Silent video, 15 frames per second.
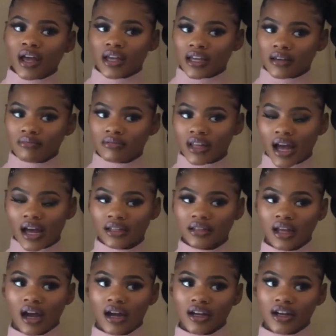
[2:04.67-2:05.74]
keep that
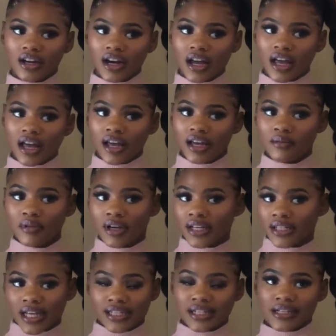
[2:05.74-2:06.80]
thought in your head,
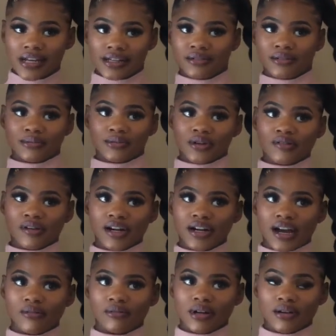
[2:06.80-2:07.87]
because that's exactly what I'm doing right
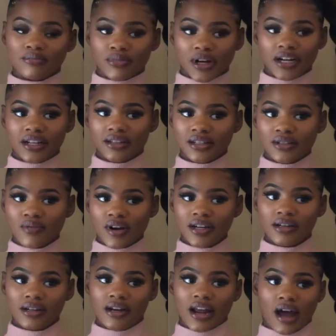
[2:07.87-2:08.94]
now when I'm braiding this
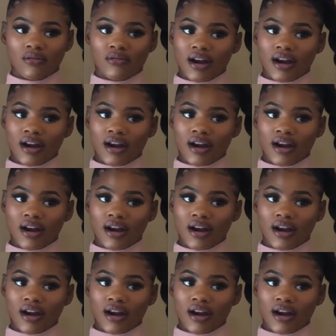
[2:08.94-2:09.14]
right now.